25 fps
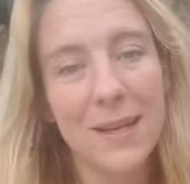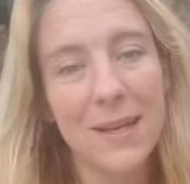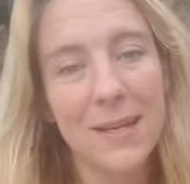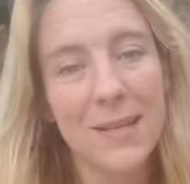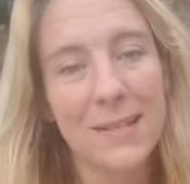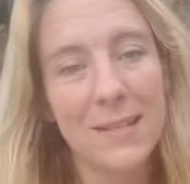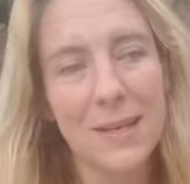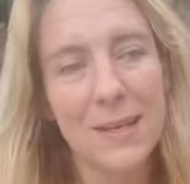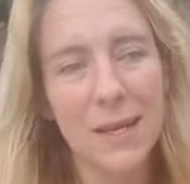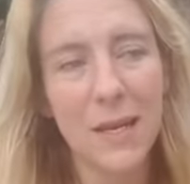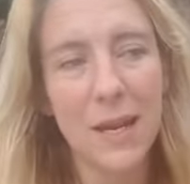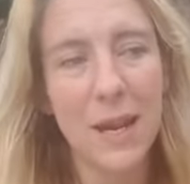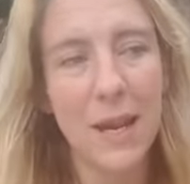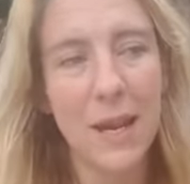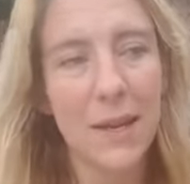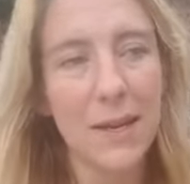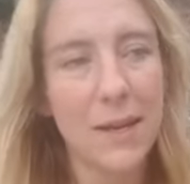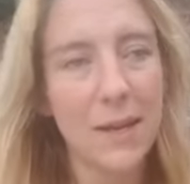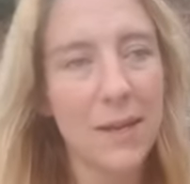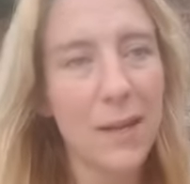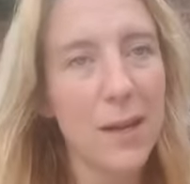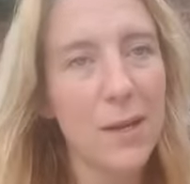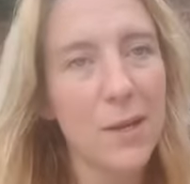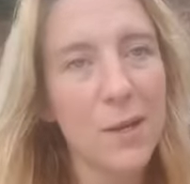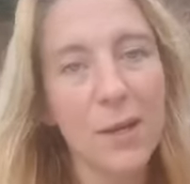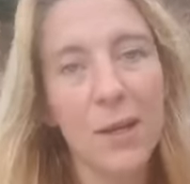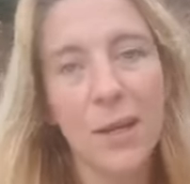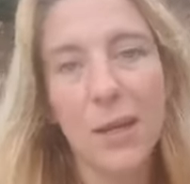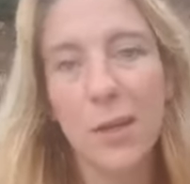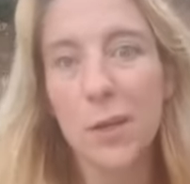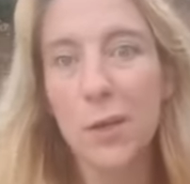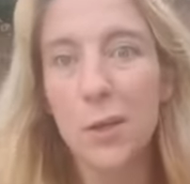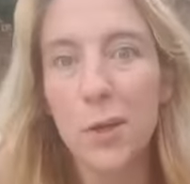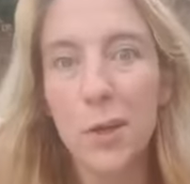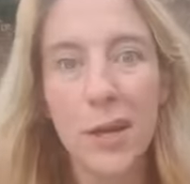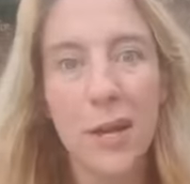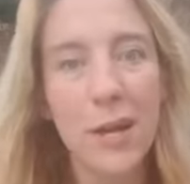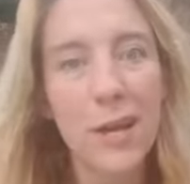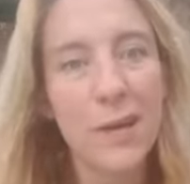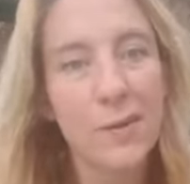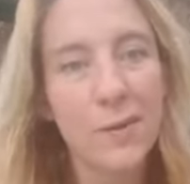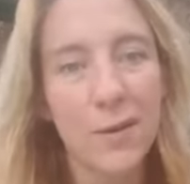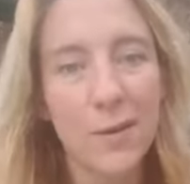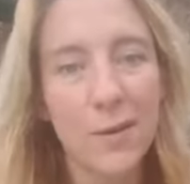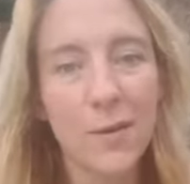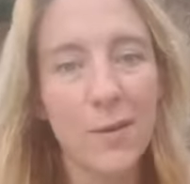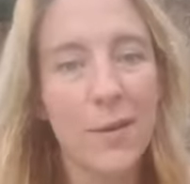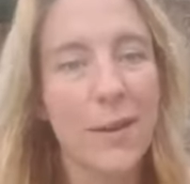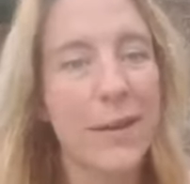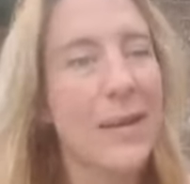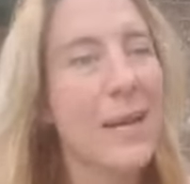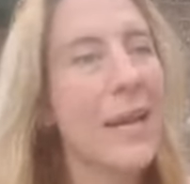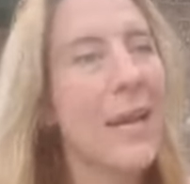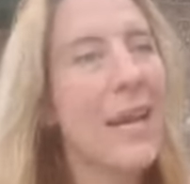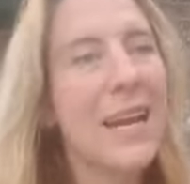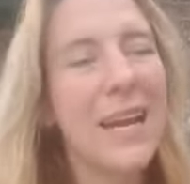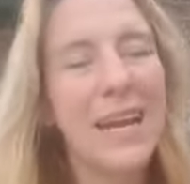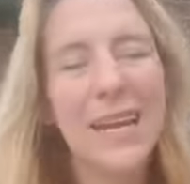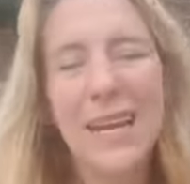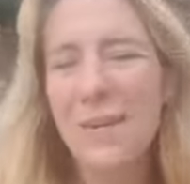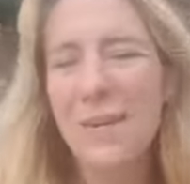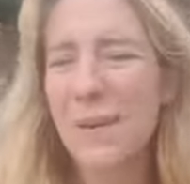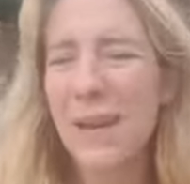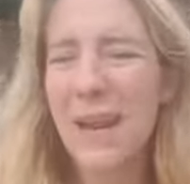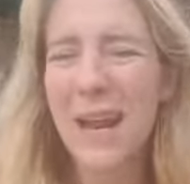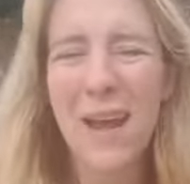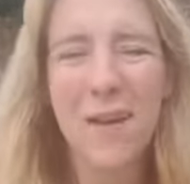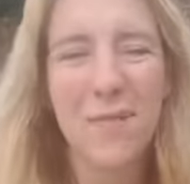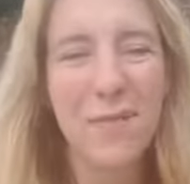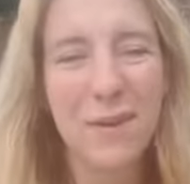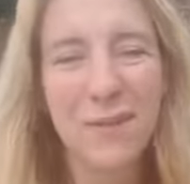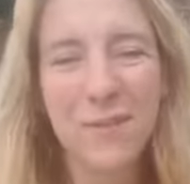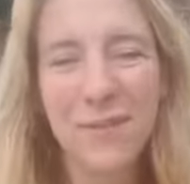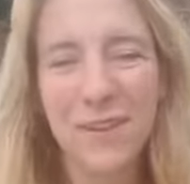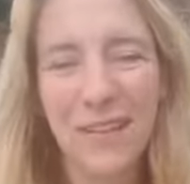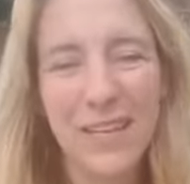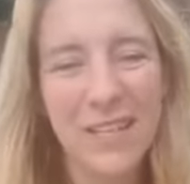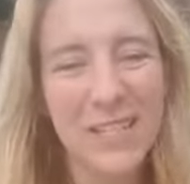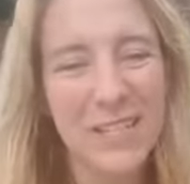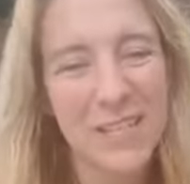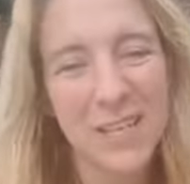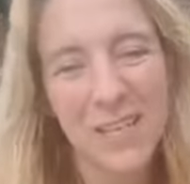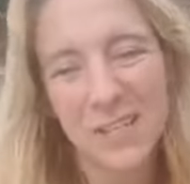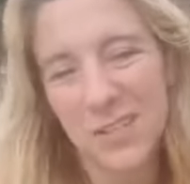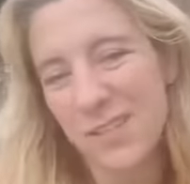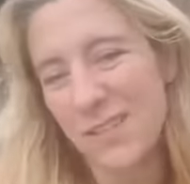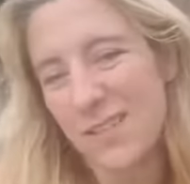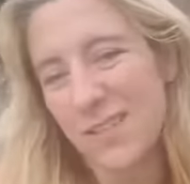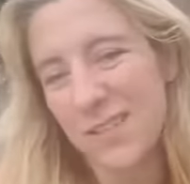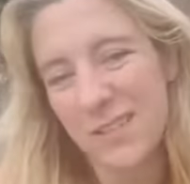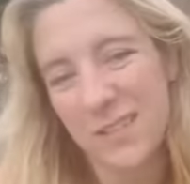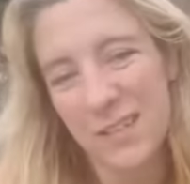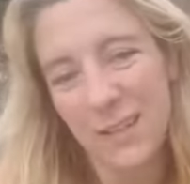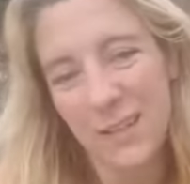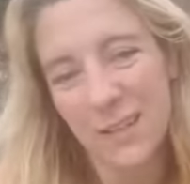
And he was like, yeah, you're like, you're hitting on, like, yeah, but I haven't even like touched the